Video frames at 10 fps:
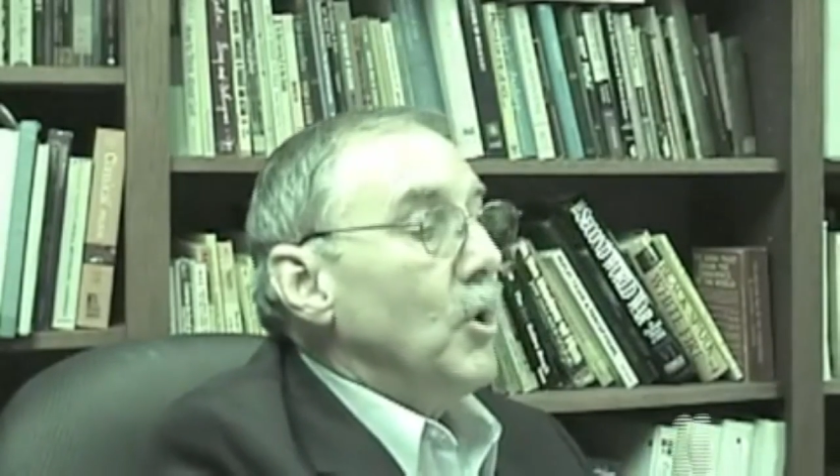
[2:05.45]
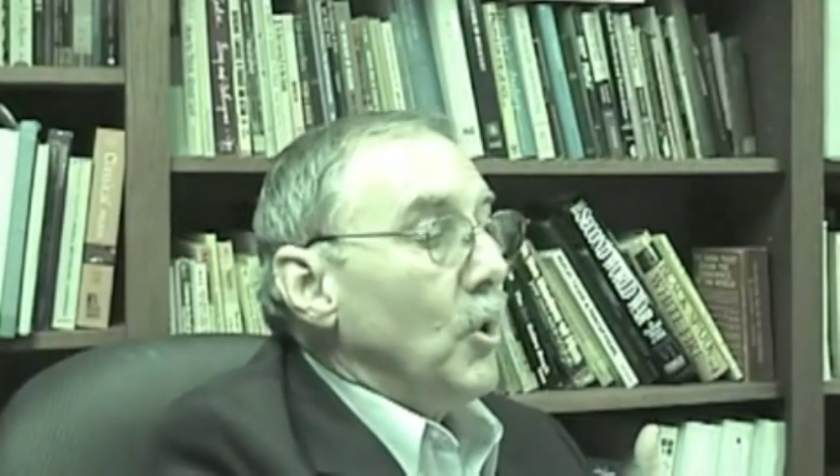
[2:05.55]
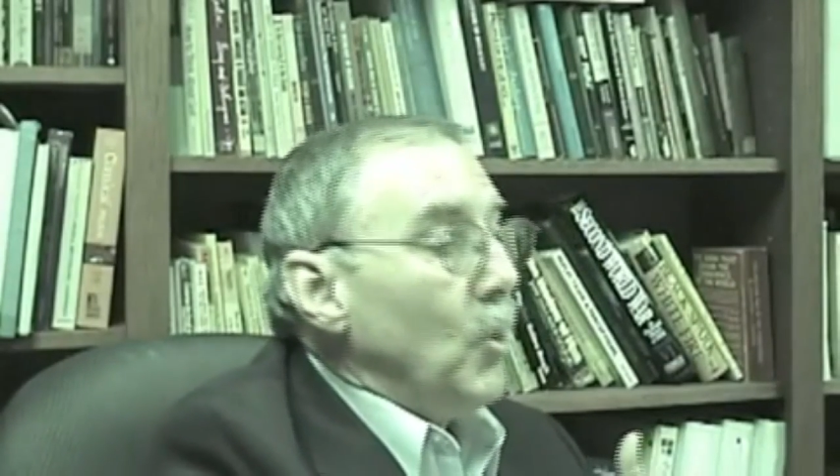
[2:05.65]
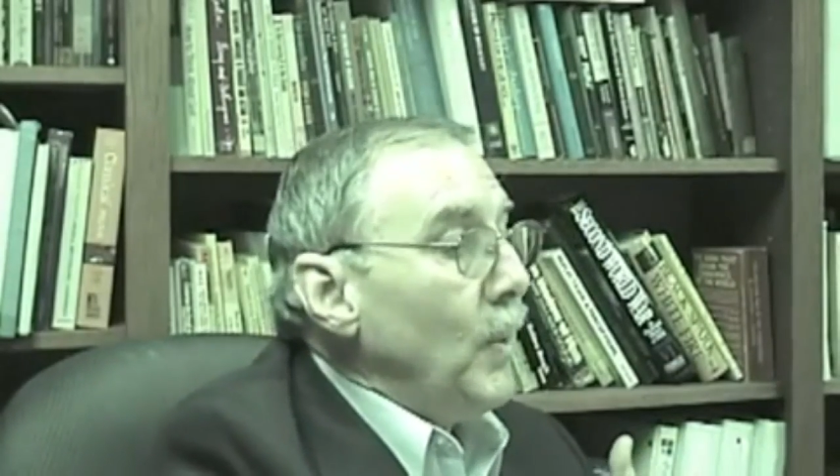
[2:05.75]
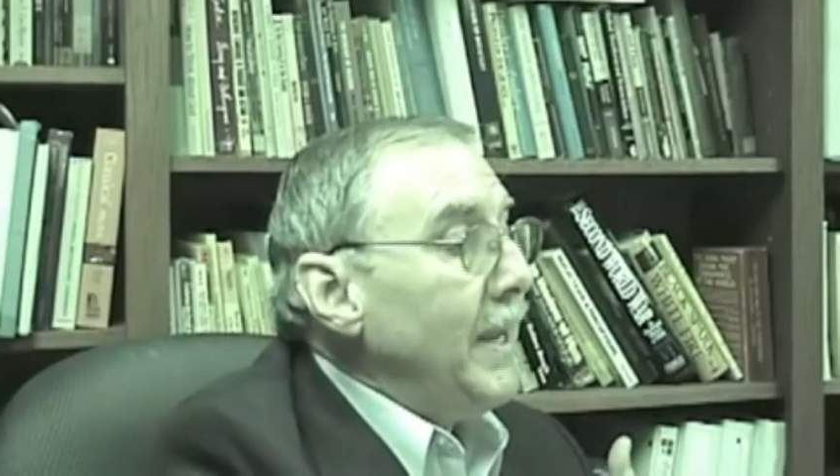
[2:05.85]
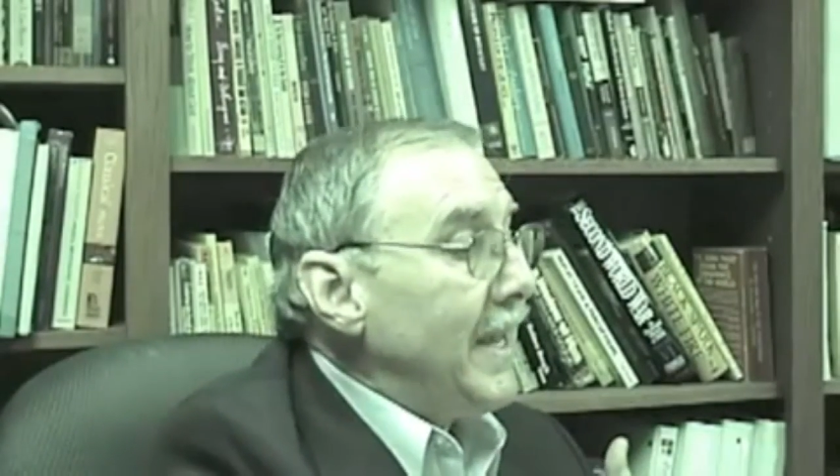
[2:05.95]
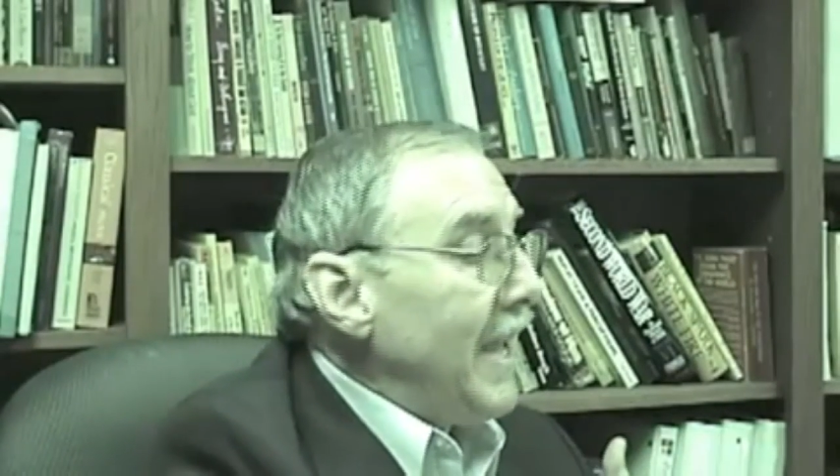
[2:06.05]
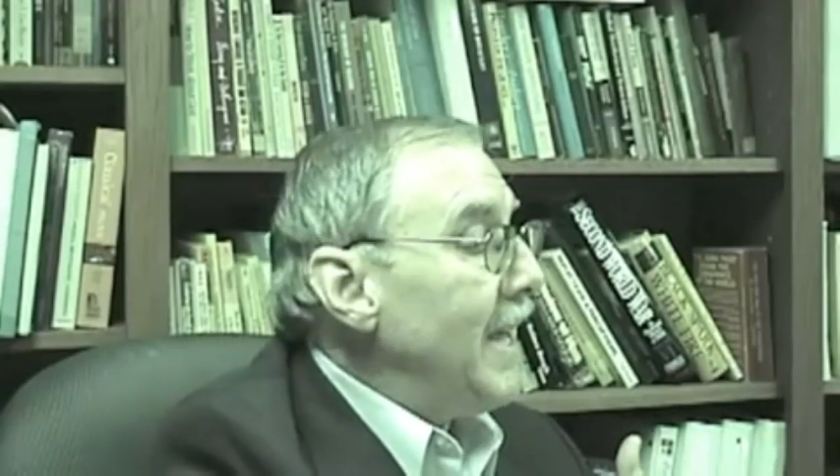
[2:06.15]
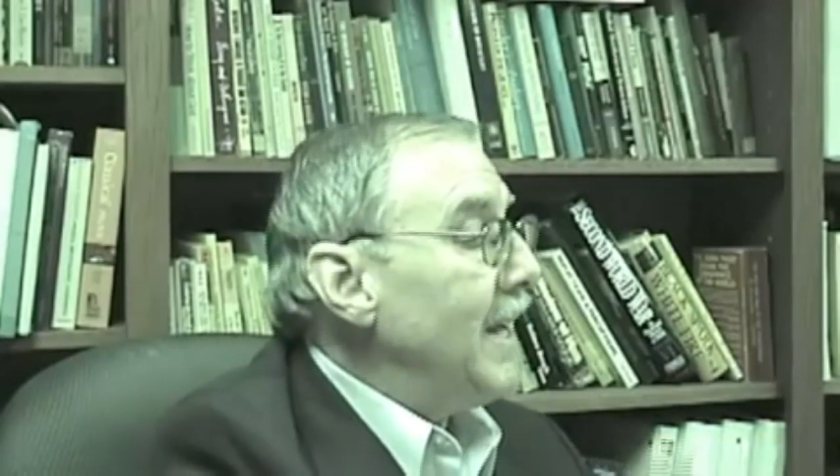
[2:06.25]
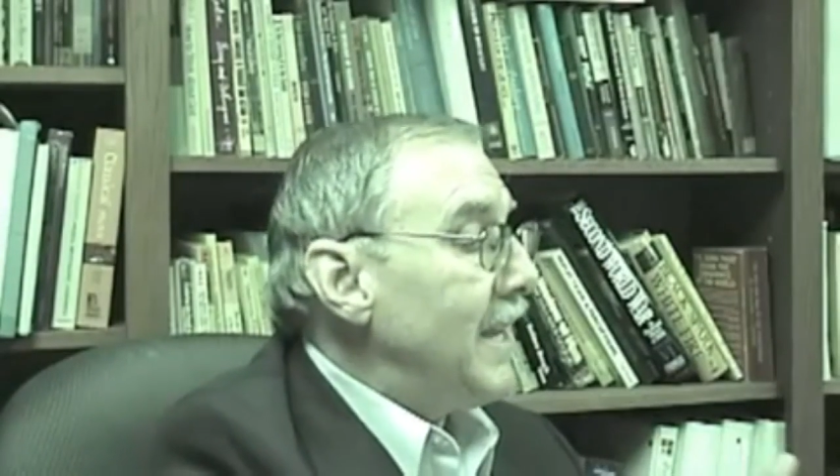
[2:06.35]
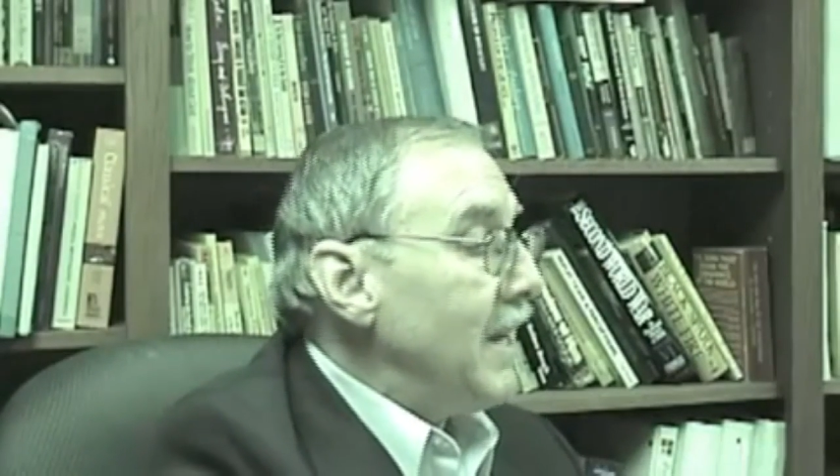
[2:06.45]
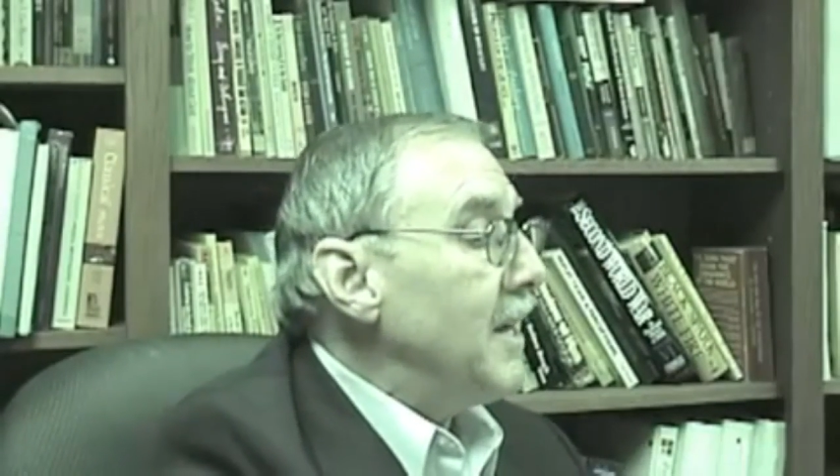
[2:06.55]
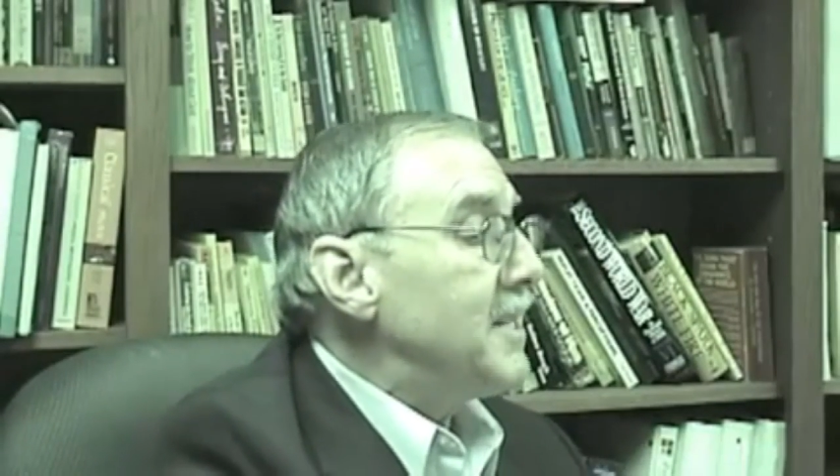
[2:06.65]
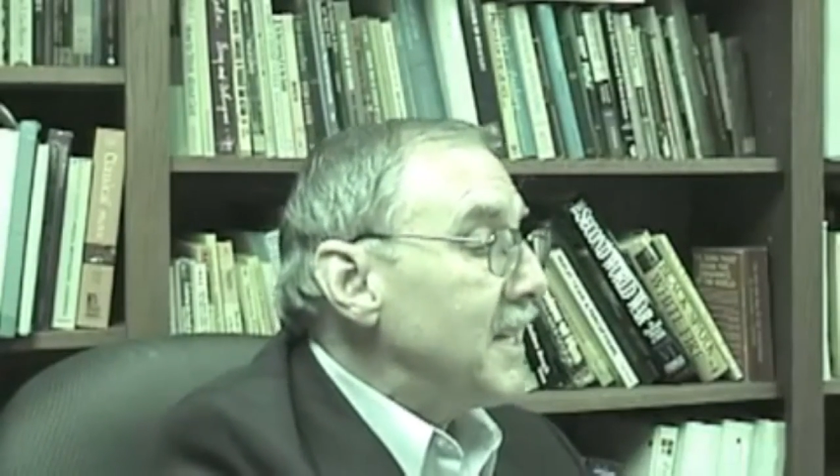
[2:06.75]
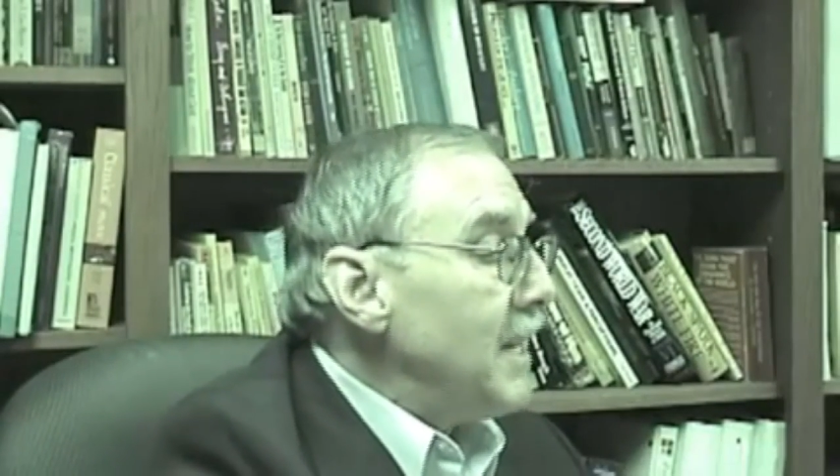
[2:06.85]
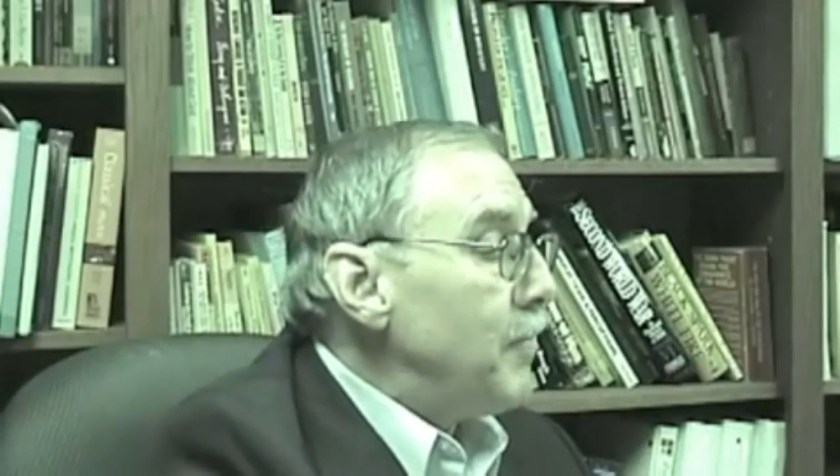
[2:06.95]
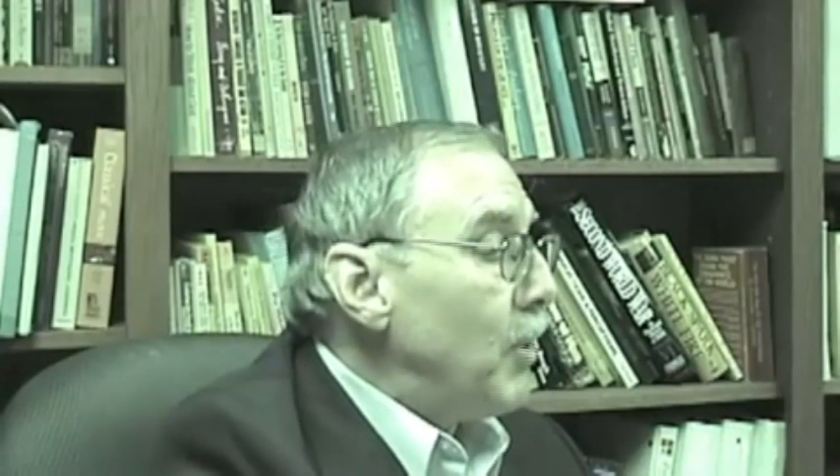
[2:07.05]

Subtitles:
who we can and cannot sleep